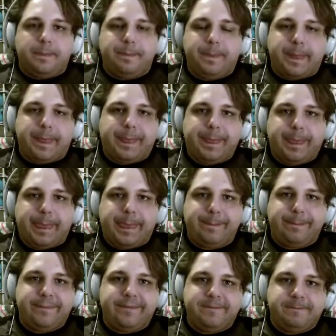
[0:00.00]

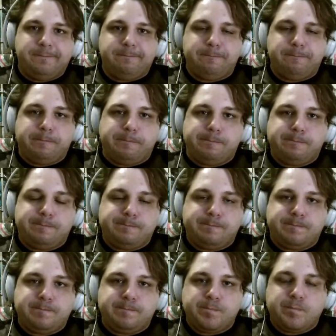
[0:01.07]

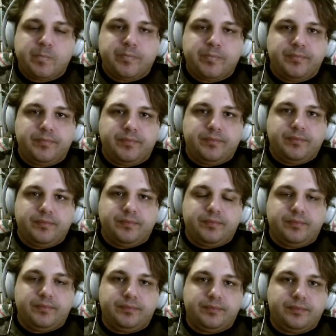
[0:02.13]

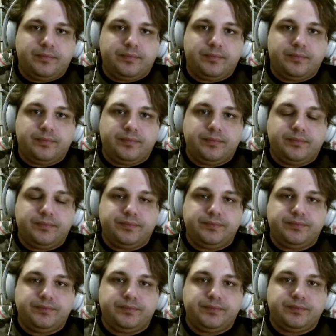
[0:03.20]

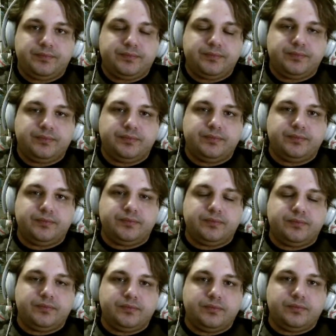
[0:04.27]

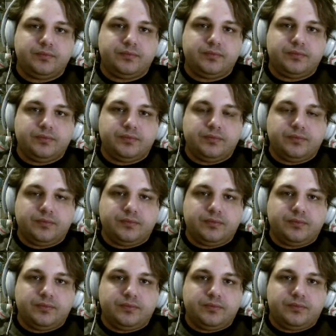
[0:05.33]

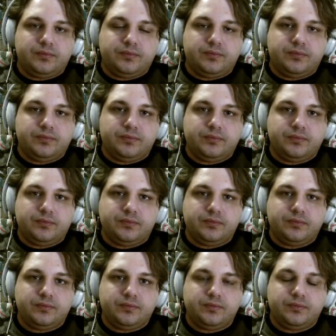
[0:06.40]

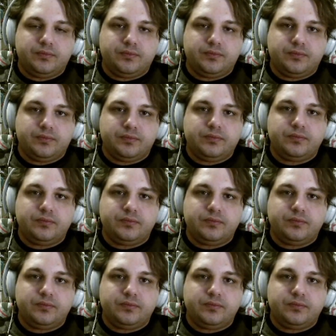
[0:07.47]
(not speaking)